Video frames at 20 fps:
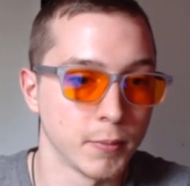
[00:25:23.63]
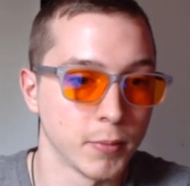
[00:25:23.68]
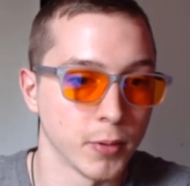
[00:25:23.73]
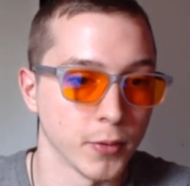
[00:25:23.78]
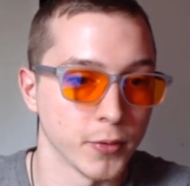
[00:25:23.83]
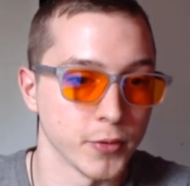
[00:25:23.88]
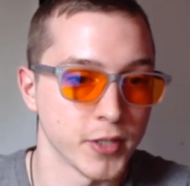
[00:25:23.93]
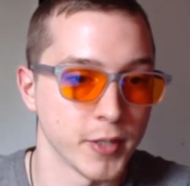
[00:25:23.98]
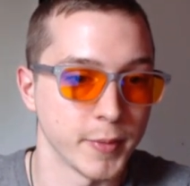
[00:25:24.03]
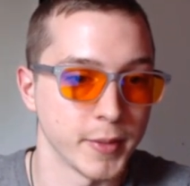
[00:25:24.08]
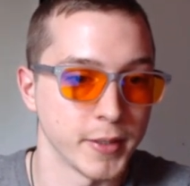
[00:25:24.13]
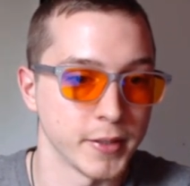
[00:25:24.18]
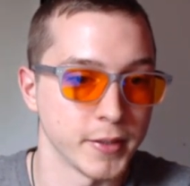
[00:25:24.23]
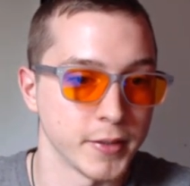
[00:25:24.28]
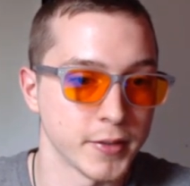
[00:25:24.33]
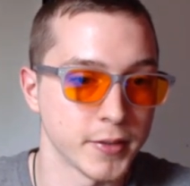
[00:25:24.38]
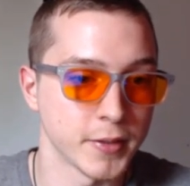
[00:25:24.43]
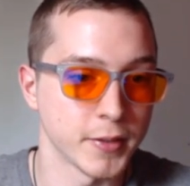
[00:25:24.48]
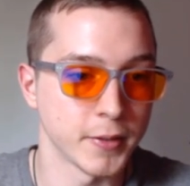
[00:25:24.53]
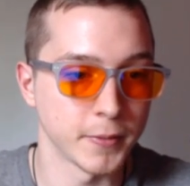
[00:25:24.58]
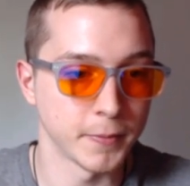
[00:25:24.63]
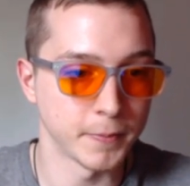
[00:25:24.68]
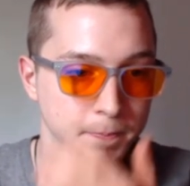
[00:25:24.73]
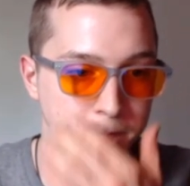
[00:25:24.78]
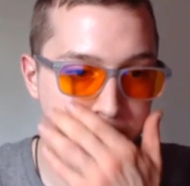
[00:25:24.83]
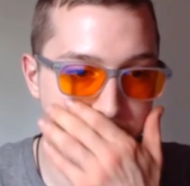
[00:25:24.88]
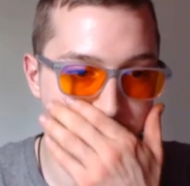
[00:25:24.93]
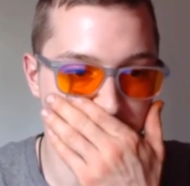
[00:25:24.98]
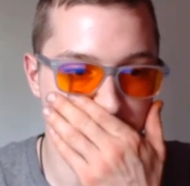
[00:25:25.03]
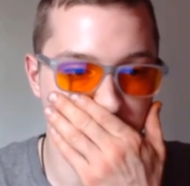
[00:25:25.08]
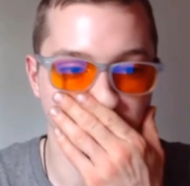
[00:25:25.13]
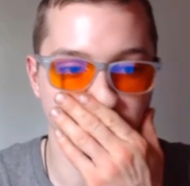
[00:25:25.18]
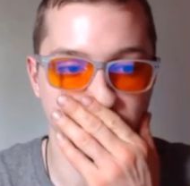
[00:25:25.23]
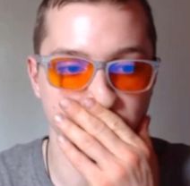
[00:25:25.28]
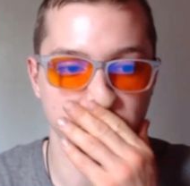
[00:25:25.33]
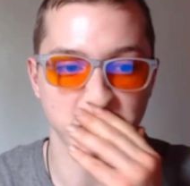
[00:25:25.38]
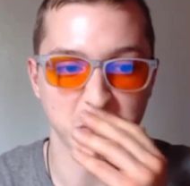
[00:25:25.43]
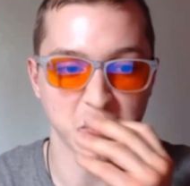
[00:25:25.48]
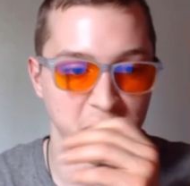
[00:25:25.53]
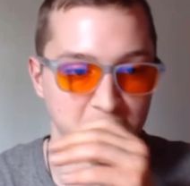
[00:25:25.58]
persimmons.
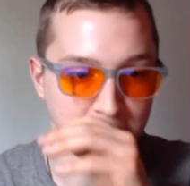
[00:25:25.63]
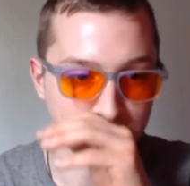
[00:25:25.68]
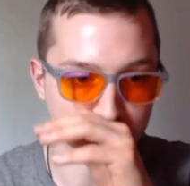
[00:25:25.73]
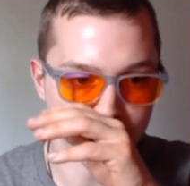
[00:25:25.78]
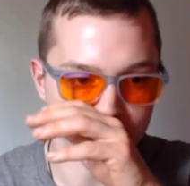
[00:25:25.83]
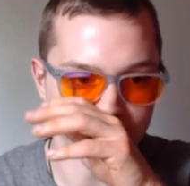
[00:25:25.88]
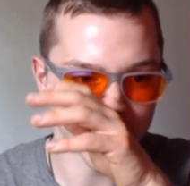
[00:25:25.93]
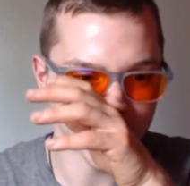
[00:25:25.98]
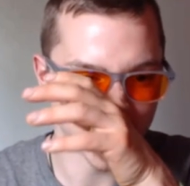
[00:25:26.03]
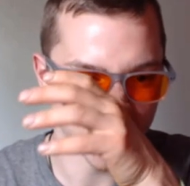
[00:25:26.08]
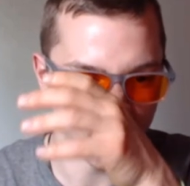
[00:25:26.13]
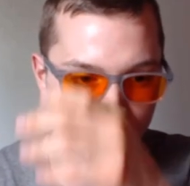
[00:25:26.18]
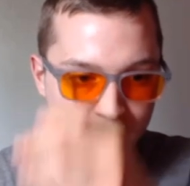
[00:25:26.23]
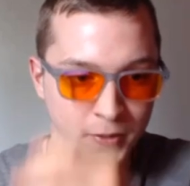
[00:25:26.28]
So licorice